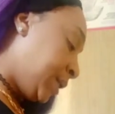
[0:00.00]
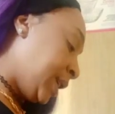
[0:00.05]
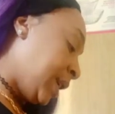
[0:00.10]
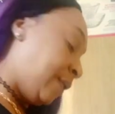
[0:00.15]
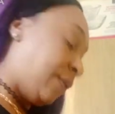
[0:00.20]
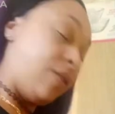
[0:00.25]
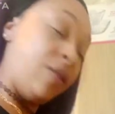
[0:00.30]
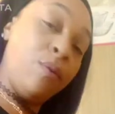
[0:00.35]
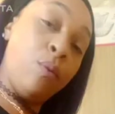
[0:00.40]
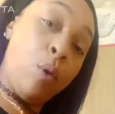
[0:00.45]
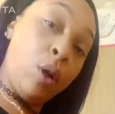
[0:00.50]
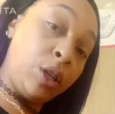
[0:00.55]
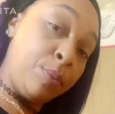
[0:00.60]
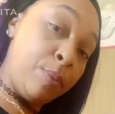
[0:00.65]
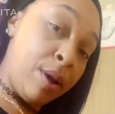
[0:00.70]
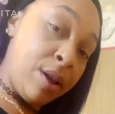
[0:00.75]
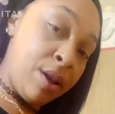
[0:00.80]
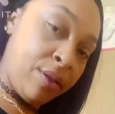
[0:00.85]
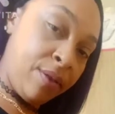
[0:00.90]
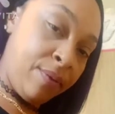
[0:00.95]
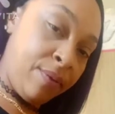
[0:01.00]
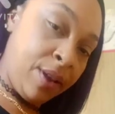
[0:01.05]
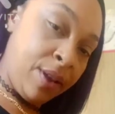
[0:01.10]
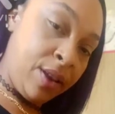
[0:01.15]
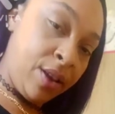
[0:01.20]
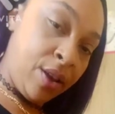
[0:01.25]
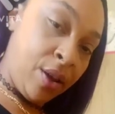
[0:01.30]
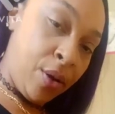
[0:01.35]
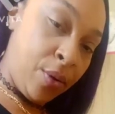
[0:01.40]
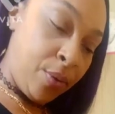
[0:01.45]
if you've watched my other
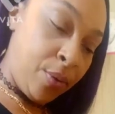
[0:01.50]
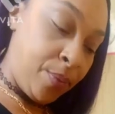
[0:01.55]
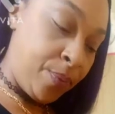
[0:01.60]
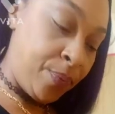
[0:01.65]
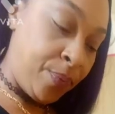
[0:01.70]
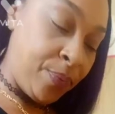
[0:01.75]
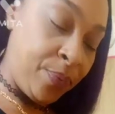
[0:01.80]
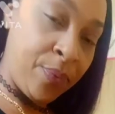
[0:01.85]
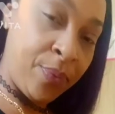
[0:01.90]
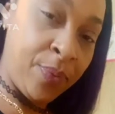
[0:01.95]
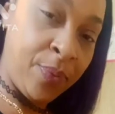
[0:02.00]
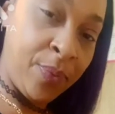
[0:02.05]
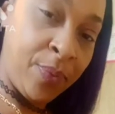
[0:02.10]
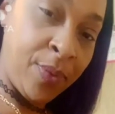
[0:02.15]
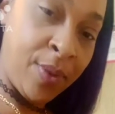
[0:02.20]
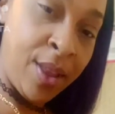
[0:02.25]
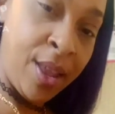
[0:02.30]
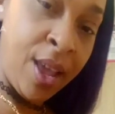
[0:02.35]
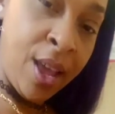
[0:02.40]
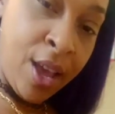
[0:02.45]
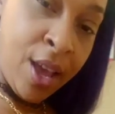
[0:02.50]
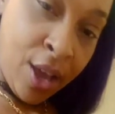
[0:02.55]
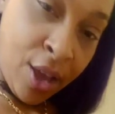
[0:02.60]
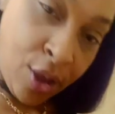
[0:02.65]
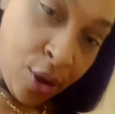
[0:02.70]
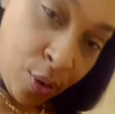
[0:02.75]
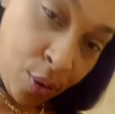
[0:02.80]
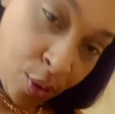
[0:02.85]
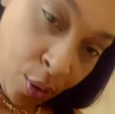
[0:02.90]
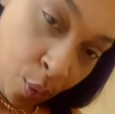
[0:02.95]
video,
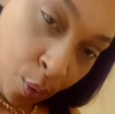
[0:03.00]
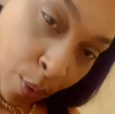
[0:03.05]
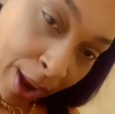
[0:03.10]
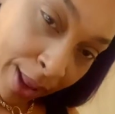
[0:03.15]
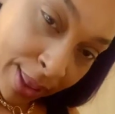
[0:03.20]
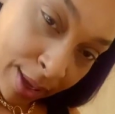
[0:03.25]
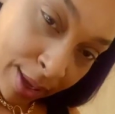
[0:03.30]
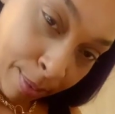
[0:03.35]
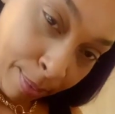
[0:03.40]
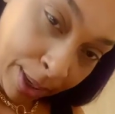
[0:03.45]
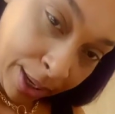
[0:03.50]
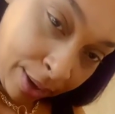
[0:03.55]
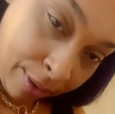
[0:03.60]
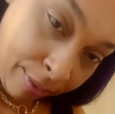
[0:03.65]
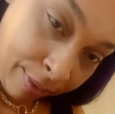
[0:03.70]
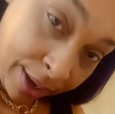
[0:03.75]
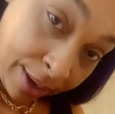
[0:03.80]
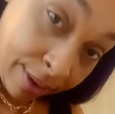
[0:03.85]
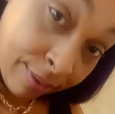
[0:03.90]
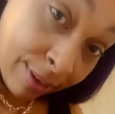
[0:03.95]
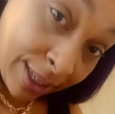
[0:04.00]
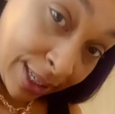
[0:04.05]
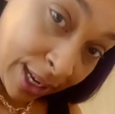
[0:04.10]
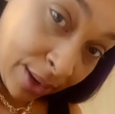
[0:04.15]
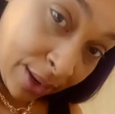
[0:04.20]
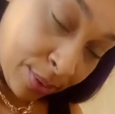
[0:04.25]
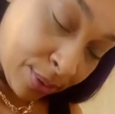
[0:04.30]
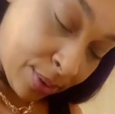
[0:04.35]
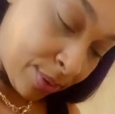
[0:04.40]
you know why the obliterator is out.